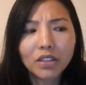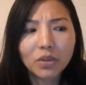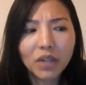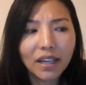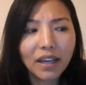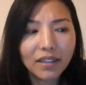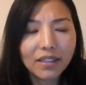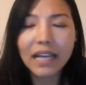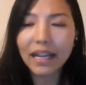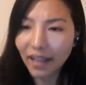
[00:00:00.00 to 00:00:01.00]
So really
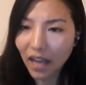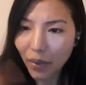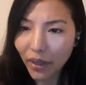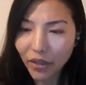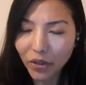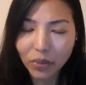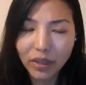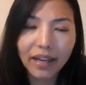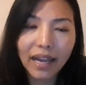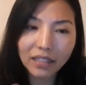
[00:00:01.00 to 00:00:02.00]
understanding how I can do
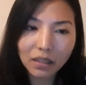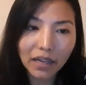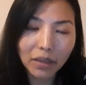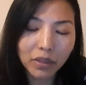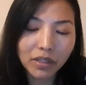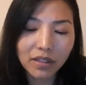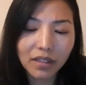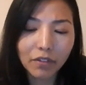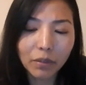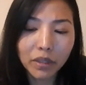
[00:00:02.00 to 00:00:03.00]
that at a personal
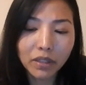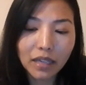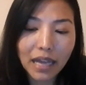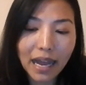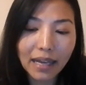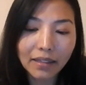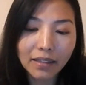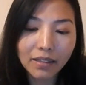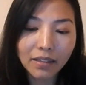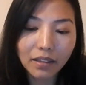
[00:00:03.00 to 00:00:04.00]
level, but as
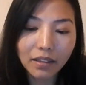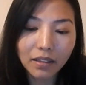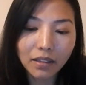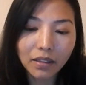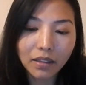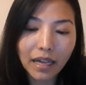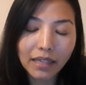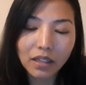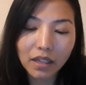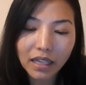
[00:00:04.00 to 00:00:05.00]

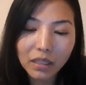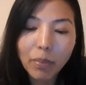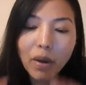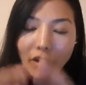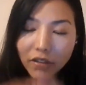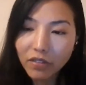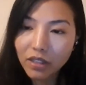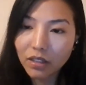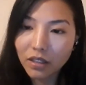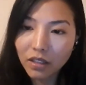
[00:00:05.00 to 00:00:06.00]
a part of
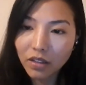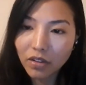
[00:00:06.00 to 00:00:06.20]
the,